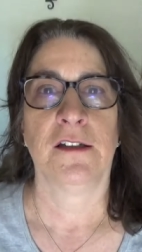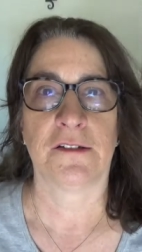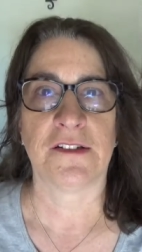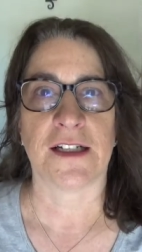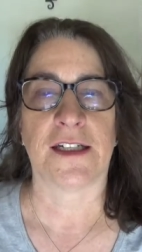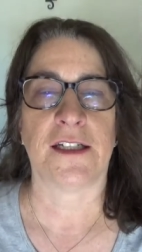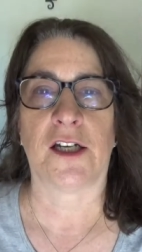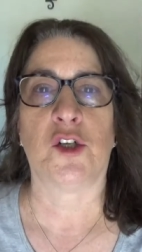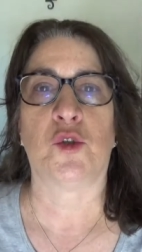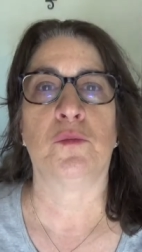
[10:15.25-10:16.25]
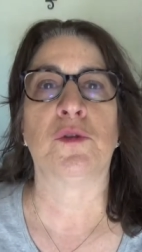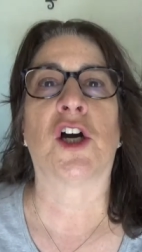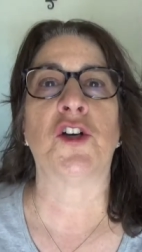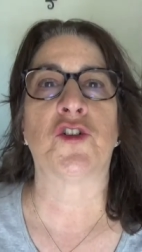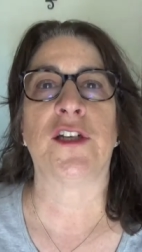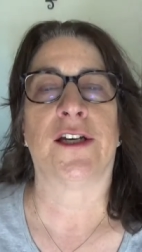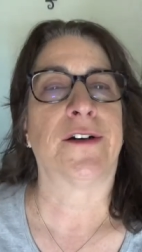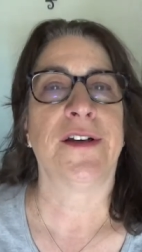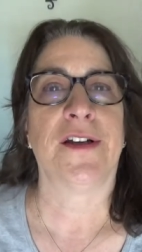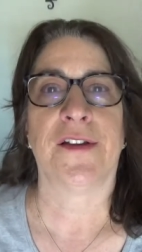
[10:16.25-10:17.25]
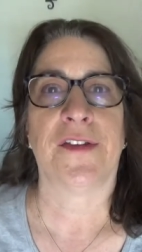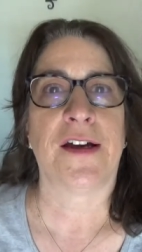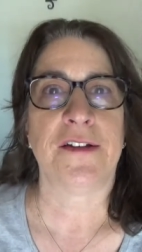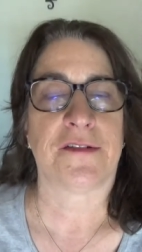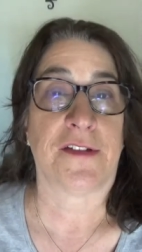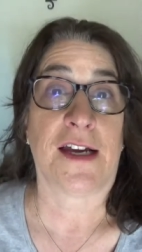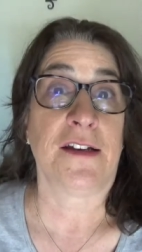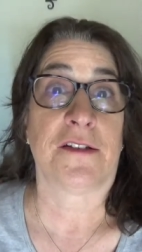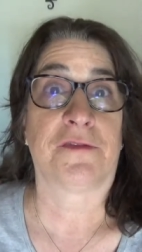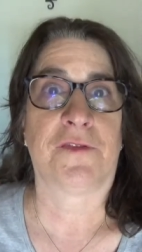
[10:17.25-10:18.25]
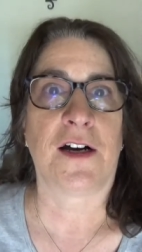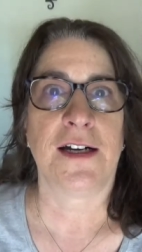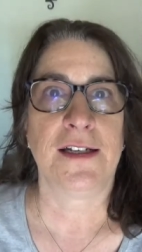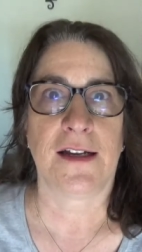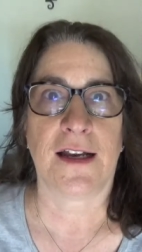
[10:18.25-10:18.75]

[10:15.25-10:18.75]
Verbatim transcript: second home country area that that is fine